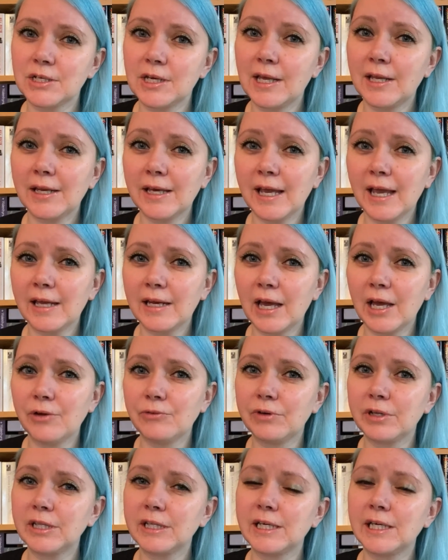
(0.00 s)
and again, I
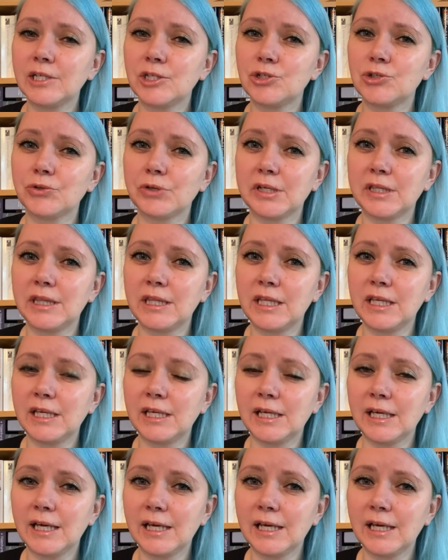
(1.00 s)
really enjoyed the